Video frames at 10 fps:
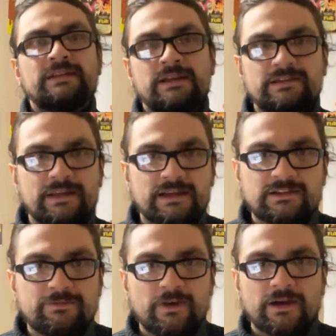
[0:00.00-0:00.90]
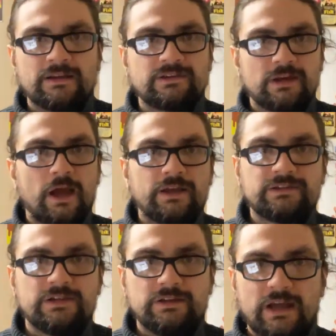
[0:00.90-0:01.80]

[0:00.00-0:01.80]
It's like, it's fucking sausage.